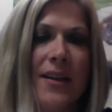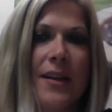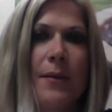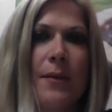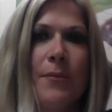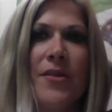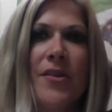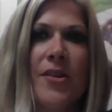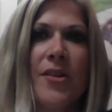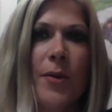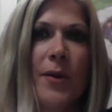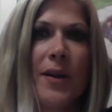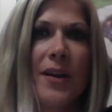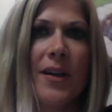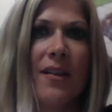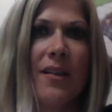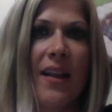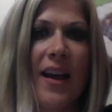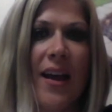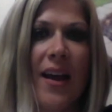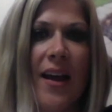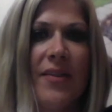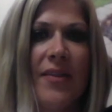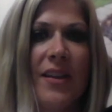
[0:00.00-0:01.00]
and I'm so
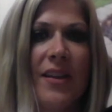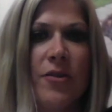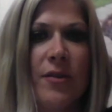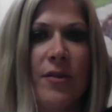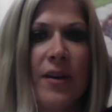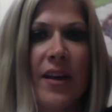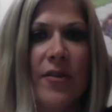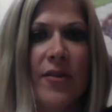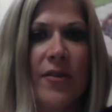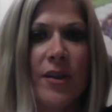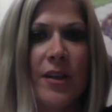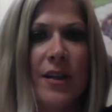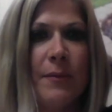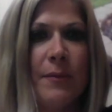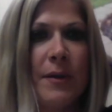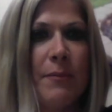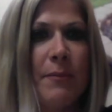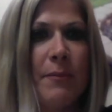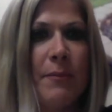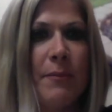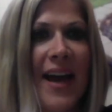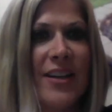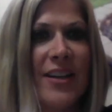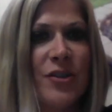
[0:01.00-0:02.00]
glad that you guys are going to be
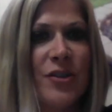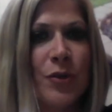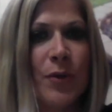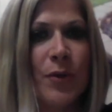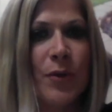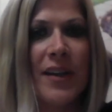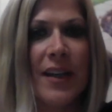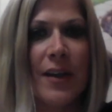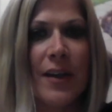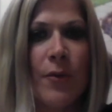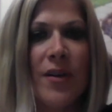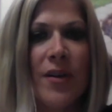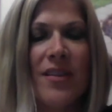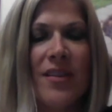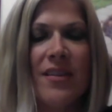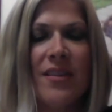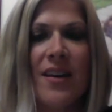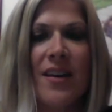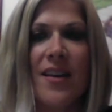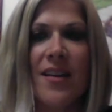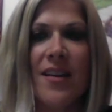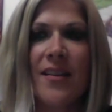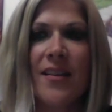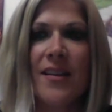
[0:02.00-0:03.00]
back joining with
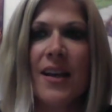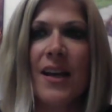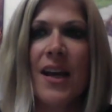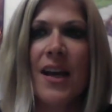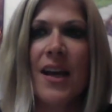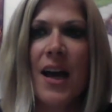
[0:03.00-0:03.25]
us.